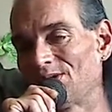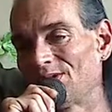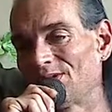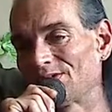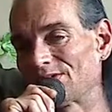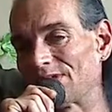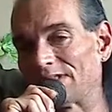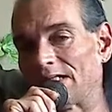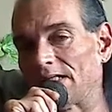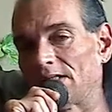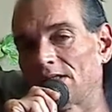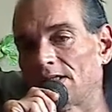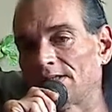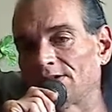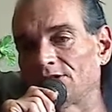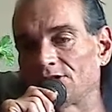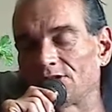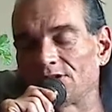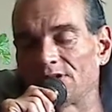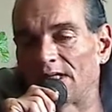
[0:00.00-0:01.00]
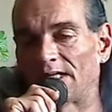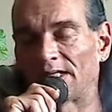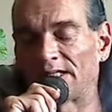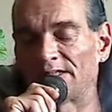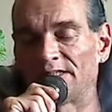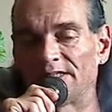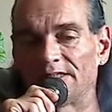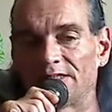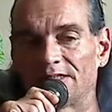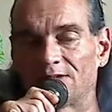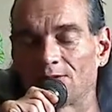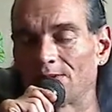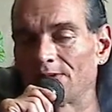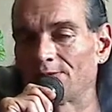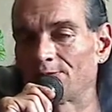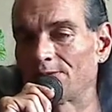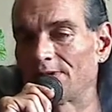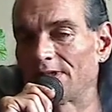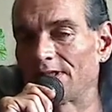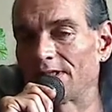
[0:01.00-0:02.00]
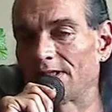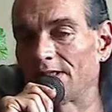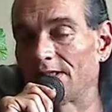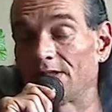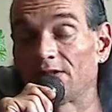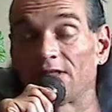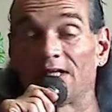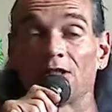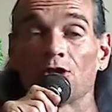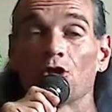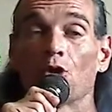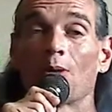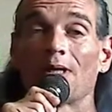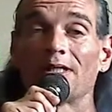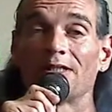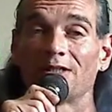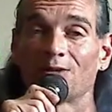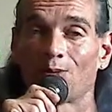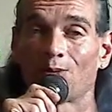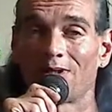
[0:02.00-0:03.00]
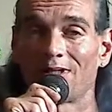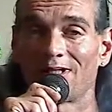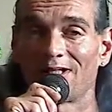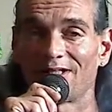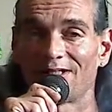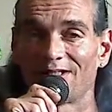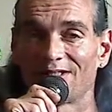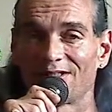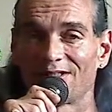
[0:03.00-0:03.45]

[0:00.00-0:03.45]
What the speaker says: It's like I need to get away from that guy. They had no idea why.